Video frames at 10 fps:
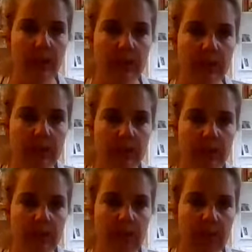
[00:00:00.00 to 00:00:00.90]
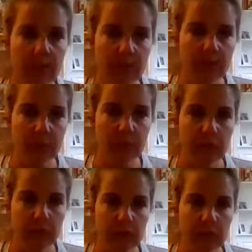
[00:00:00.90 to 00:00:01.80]
back a little bit, right hip
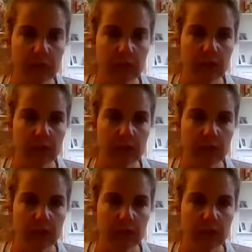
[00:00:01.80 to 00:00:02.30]
forward.